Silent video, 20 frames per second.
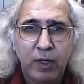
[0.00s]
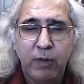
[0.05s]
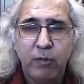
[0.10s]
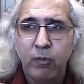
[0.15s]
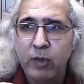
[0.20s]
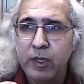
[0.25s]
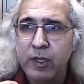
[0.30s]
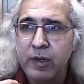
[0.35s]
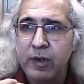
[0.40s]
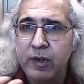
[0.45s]

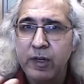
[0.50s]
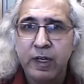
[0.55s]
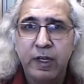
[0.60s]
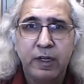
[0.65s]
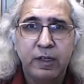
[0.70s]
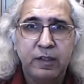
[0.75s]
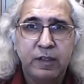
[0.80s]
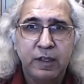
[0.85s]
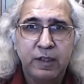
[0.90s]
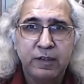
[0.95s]
we
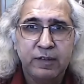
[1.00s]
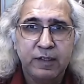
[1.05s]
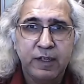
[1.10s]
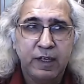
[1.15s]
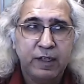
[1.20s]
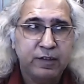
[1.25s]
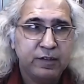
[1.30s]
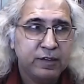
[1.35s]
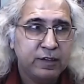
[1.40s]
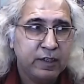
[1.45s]
read these
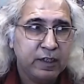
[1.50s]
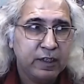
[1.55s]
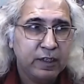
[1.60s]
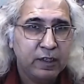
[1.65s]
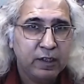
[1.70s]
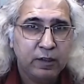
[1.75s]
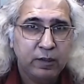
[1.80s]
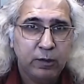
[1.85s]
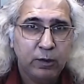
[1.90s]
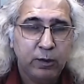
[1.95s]
days,
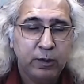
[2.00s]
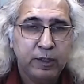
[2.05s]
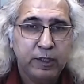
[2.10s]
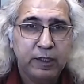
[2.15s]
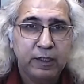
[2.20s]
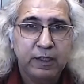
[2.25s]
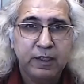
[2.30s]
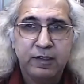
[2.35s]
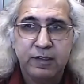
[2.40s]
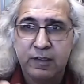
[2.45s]

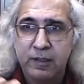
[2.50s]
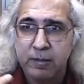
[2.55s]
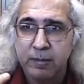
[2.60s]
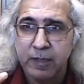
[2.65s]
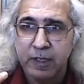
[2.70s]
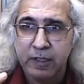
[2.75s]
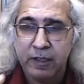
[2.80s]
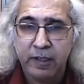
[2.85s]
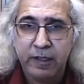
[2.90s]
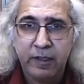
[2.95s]
decolonialism
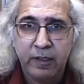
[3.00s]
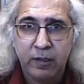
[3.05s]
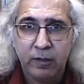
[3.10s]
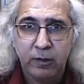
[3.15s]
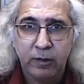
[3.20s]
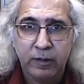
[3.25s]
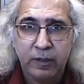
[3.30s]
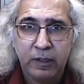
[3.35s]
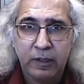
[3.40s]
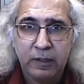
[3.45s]
and
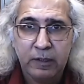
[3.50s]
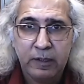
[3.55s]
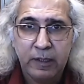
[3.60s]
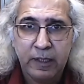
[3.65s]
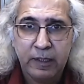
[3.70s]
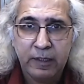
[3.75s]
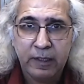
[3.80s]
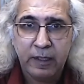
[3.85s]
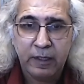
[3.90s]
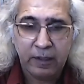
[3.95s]
decolonial
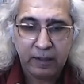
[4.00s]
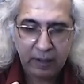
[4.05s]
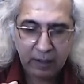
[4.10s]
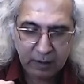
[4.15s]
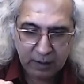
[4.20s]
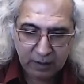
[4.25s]
thinking,